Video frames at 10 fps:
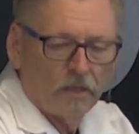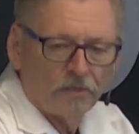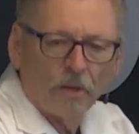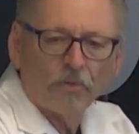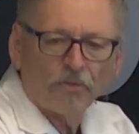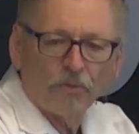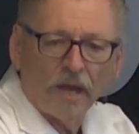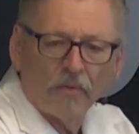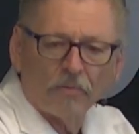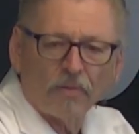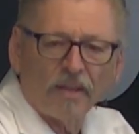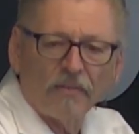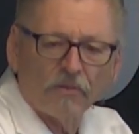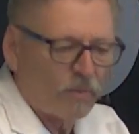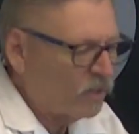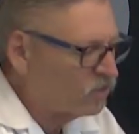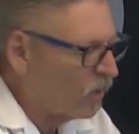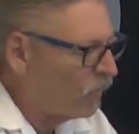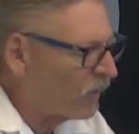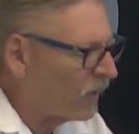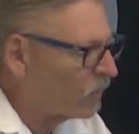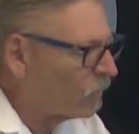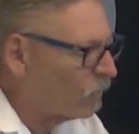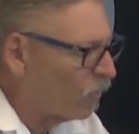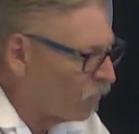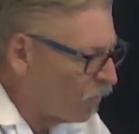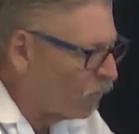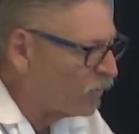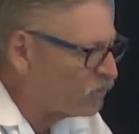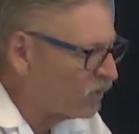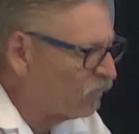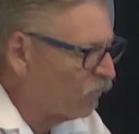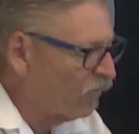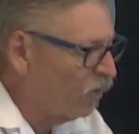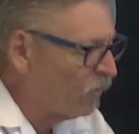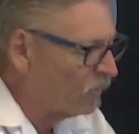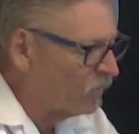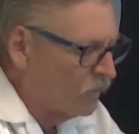Number three, I would believe would be something like purpose and fulfillment.